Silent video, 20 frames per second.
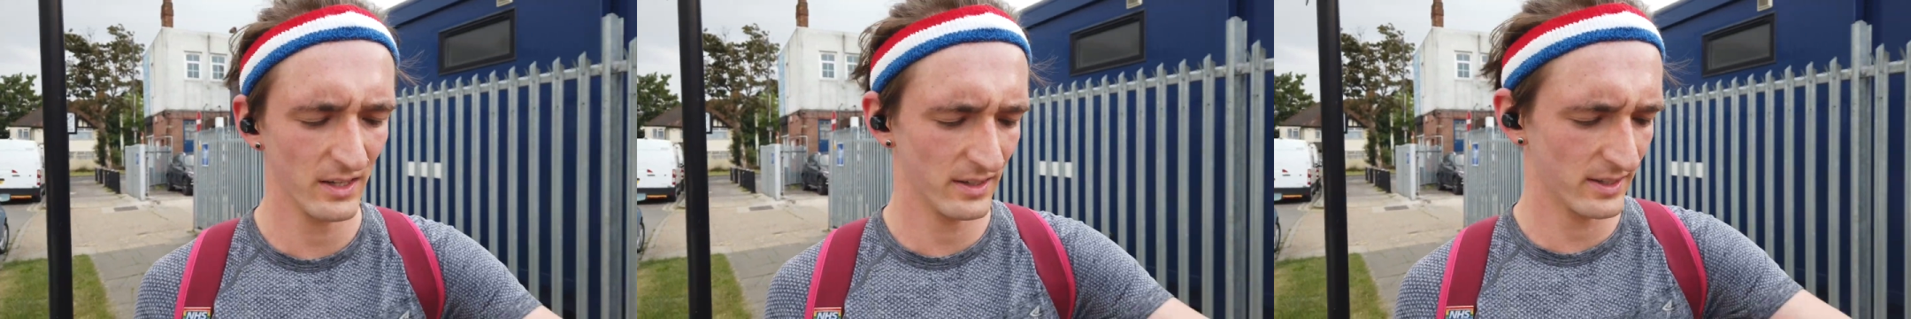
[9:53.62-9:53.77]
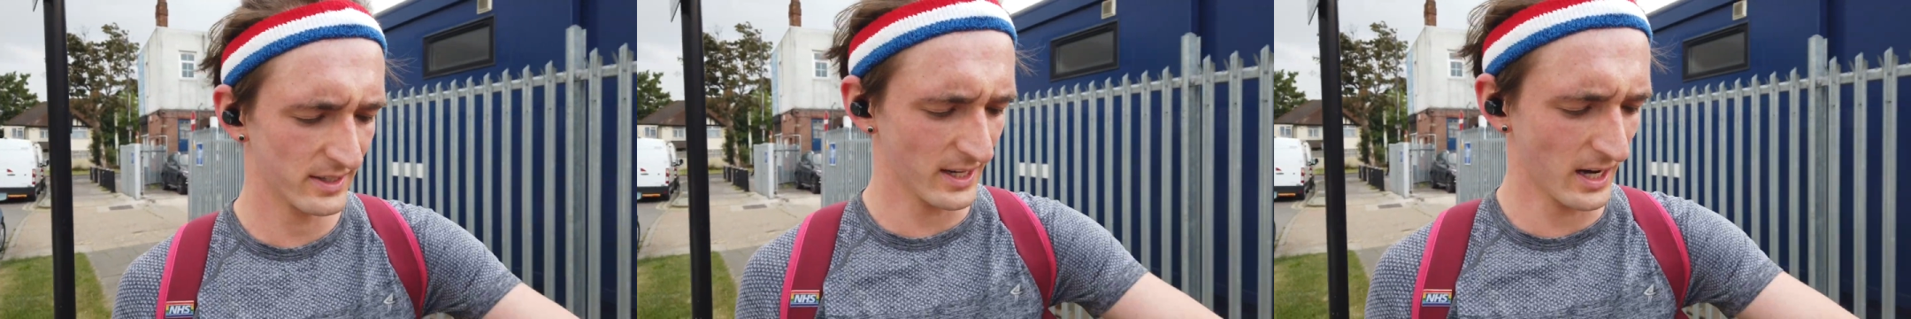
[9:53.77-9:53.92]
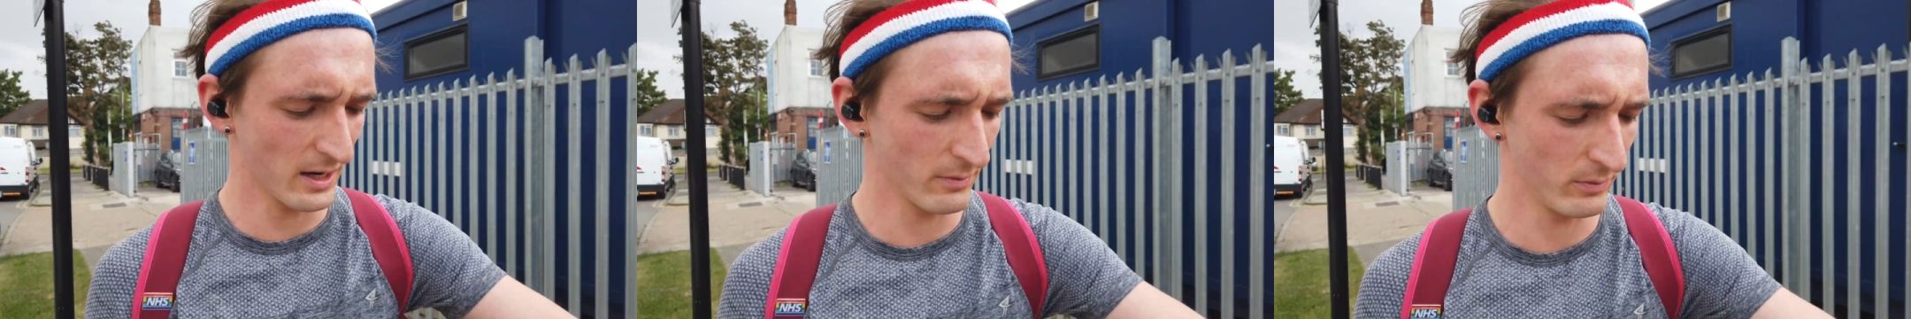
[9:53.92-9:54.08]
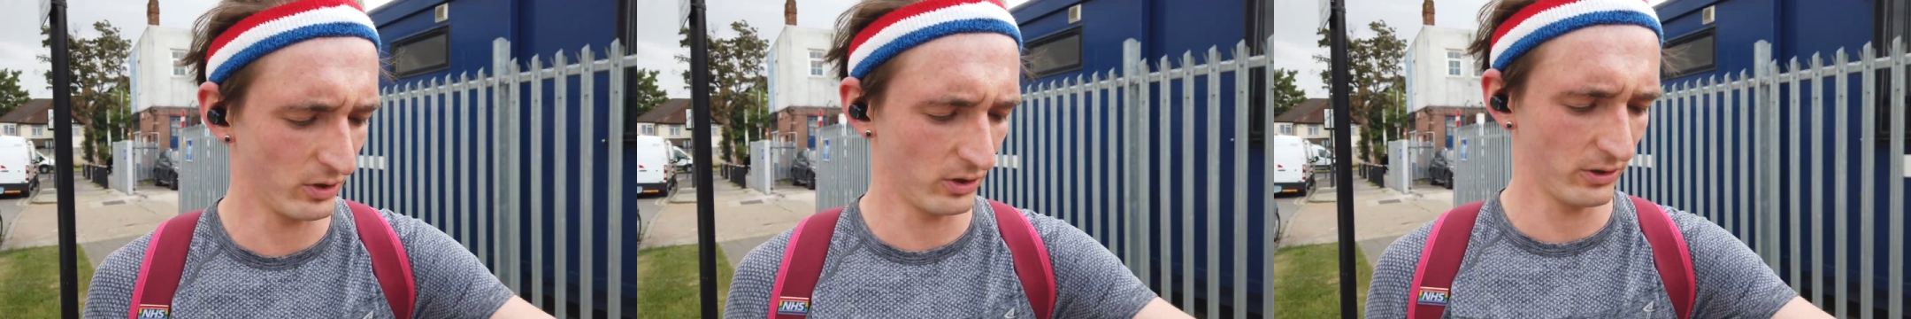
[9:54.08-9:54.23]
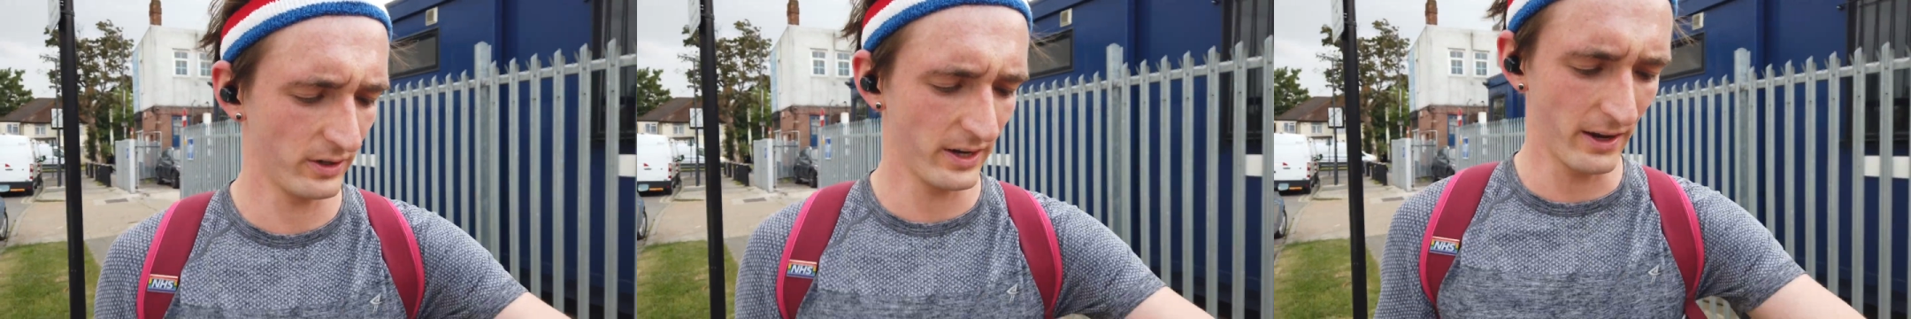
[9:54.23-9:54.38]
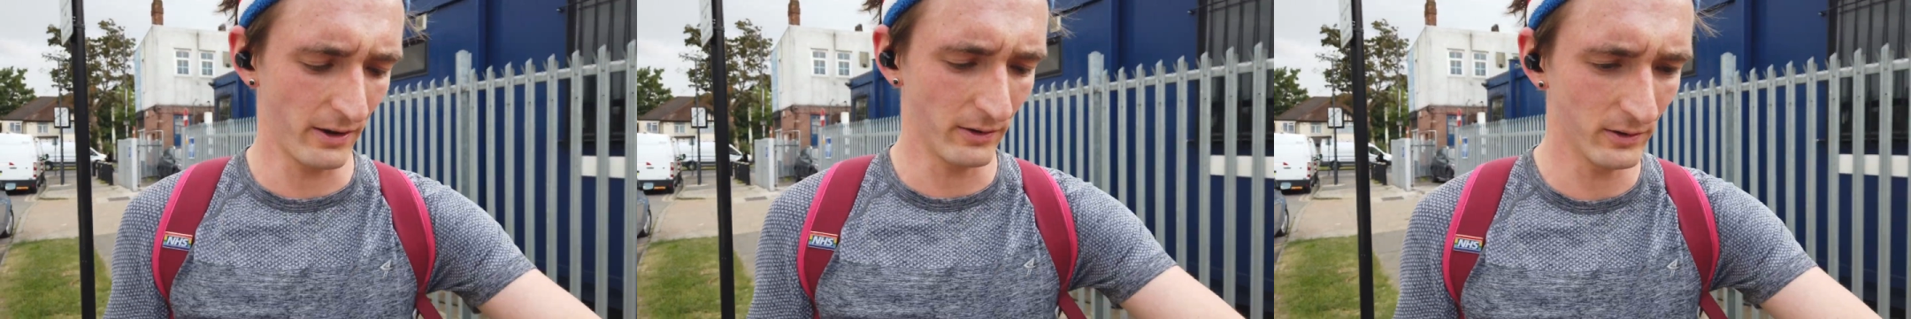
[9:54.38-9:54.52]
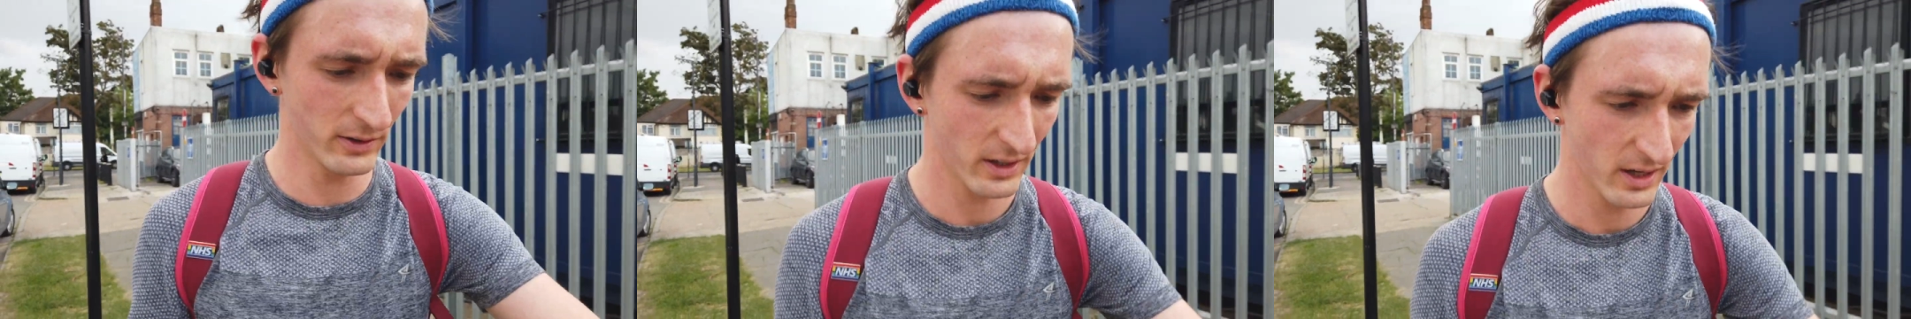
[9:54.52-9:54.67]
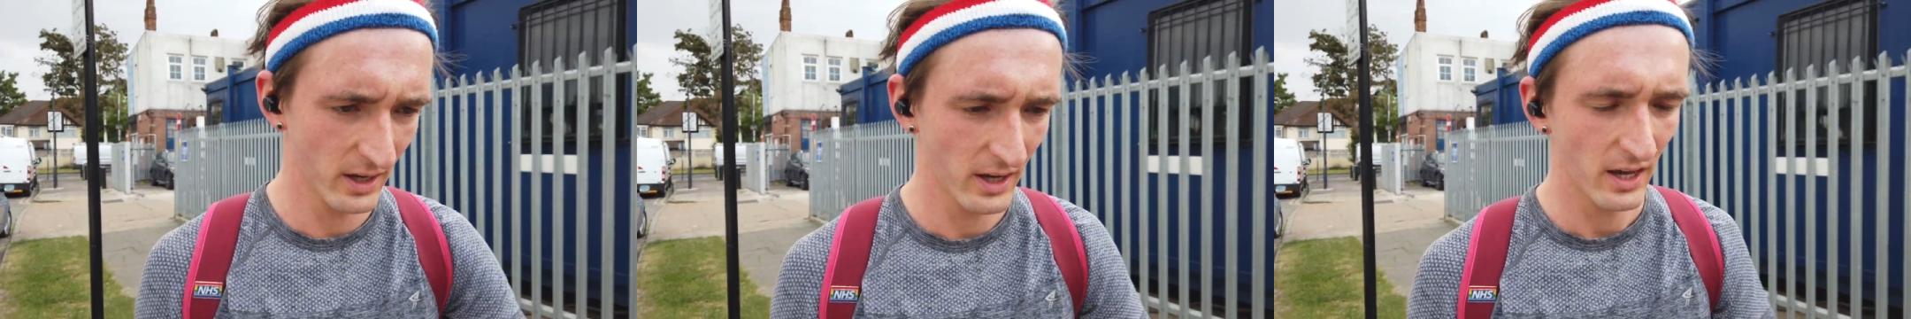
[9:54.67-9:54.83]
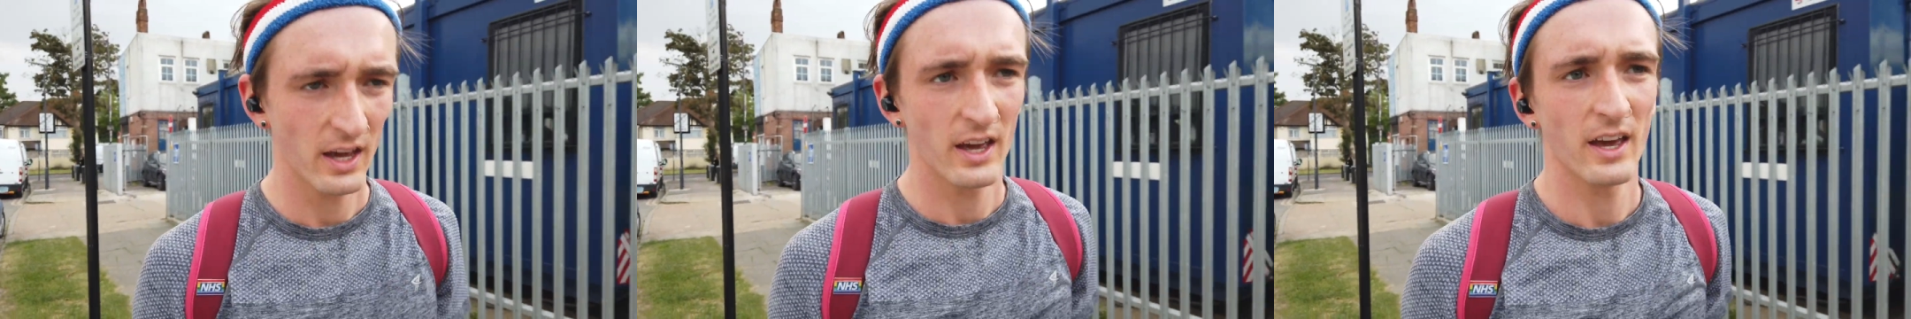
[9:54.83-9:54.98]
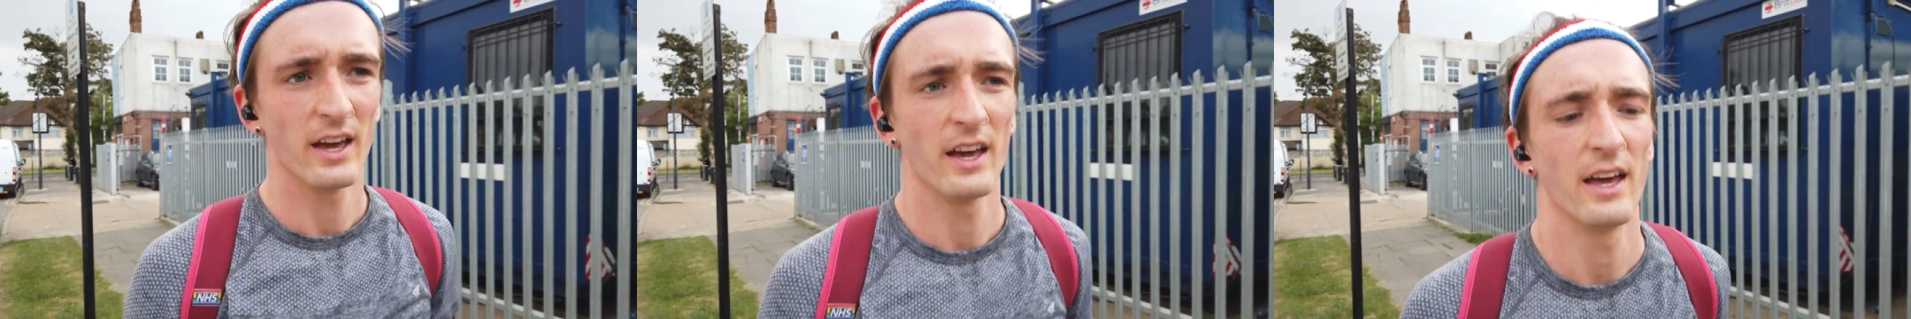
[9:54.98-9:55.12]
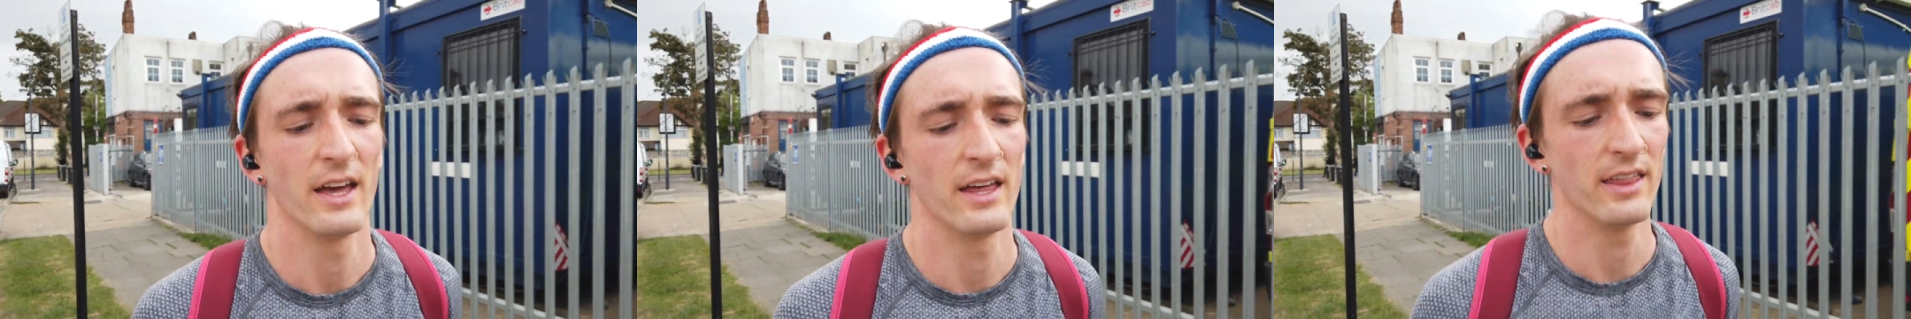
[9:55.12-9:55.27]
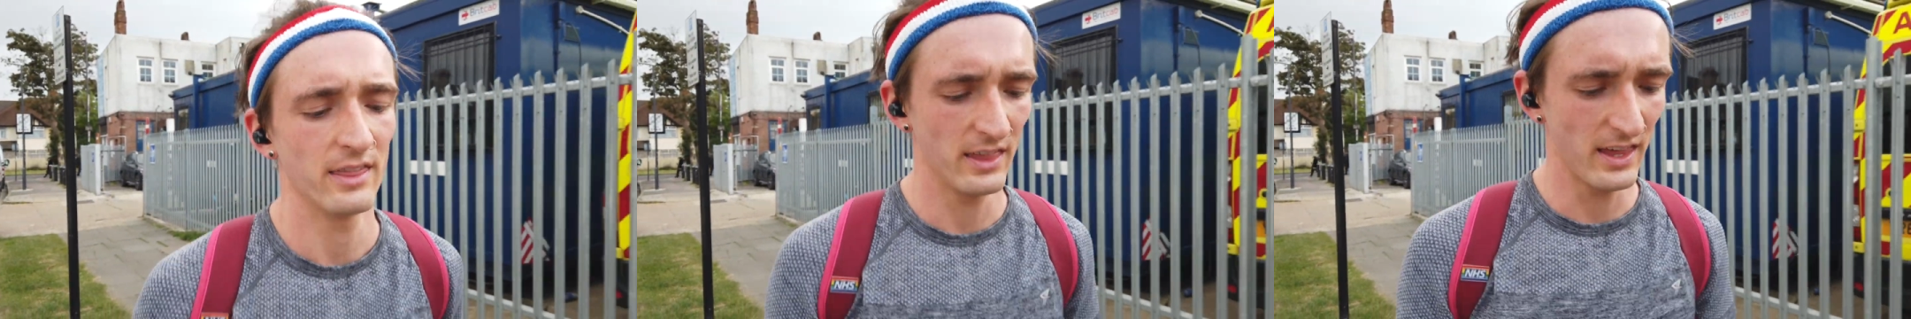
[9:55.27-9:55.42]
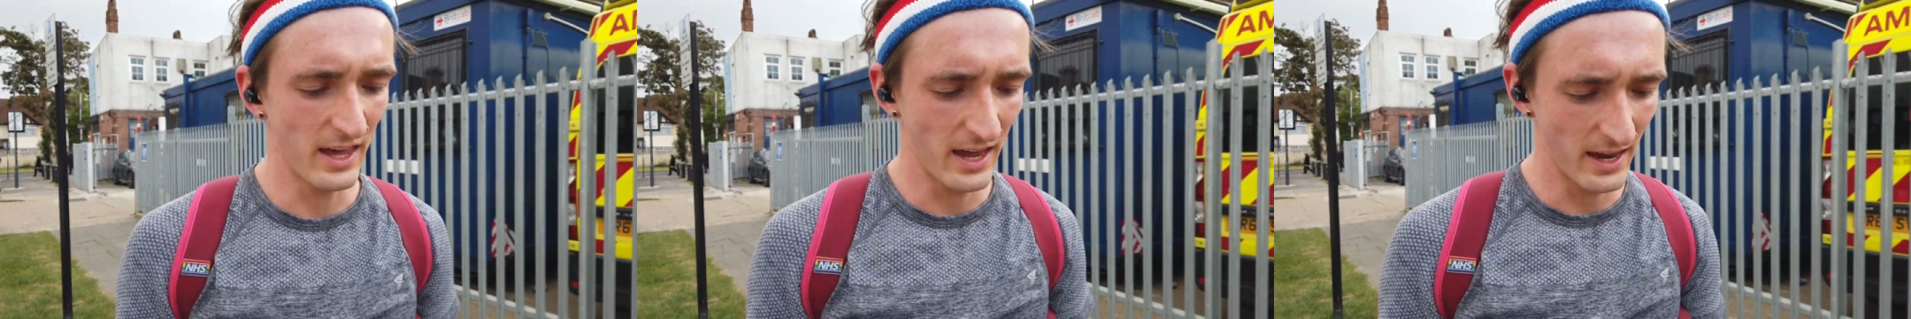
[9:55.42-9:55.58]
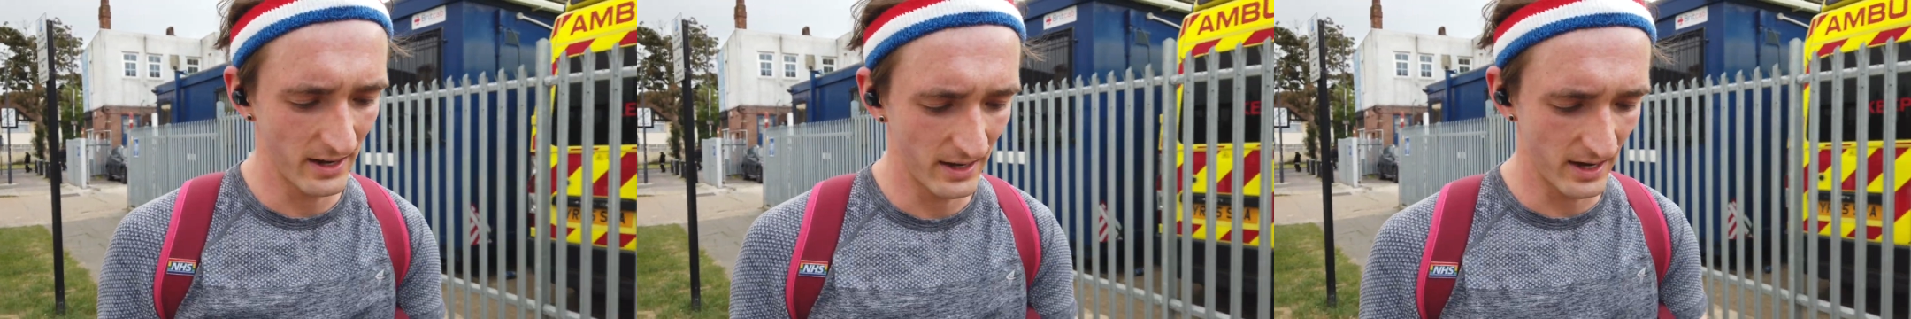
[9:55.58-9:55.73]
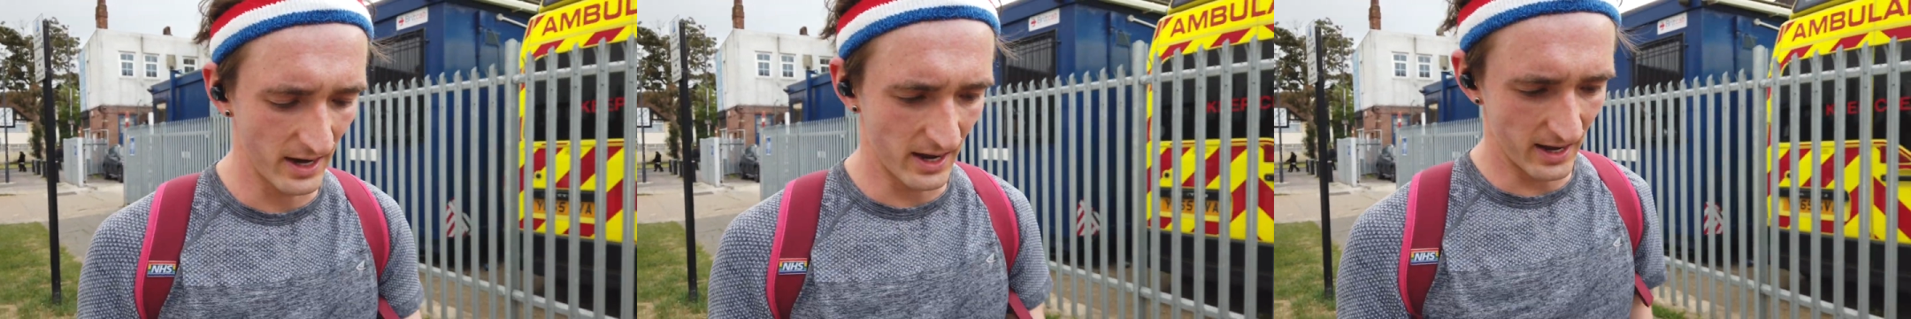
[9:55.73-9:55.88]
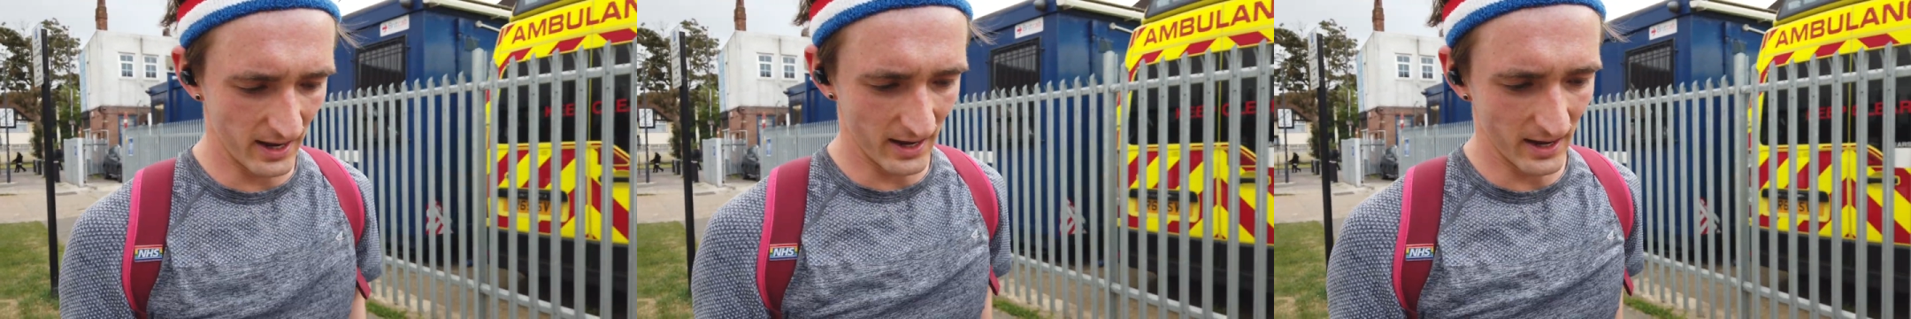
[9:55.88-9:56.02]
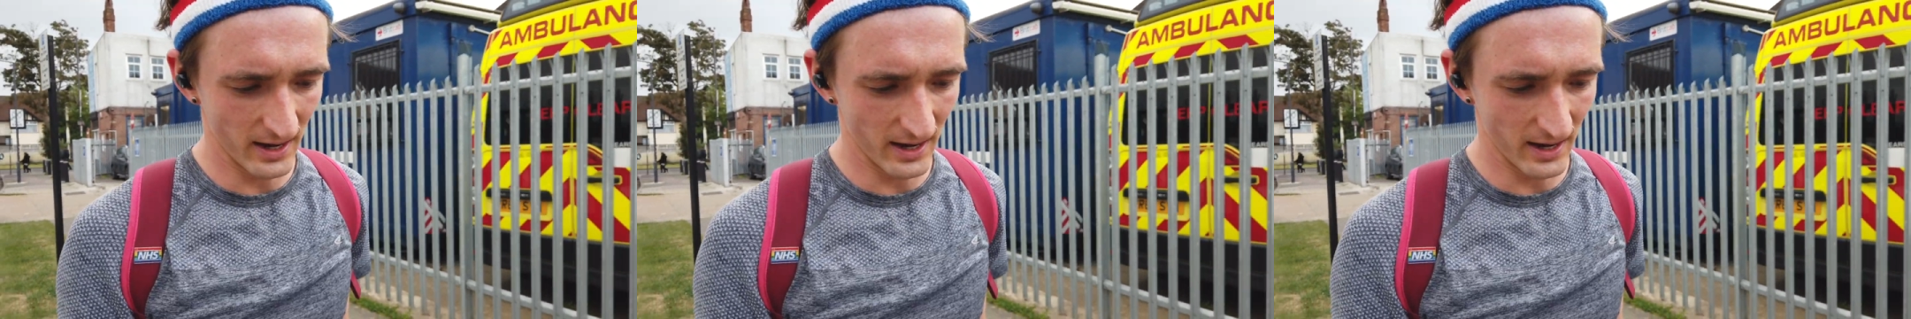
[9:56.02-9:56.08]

Stanmore now, and then